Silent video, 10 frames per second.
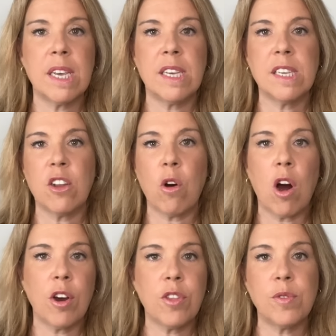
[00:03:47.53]
is there
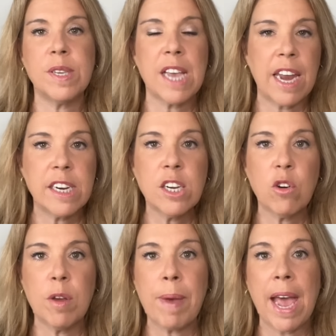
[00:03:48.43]
are those
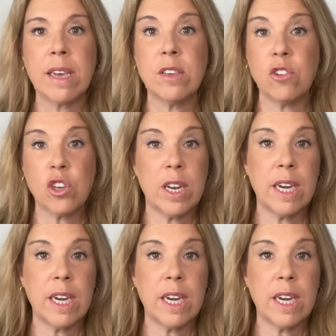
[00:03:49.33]
sanitary bags usually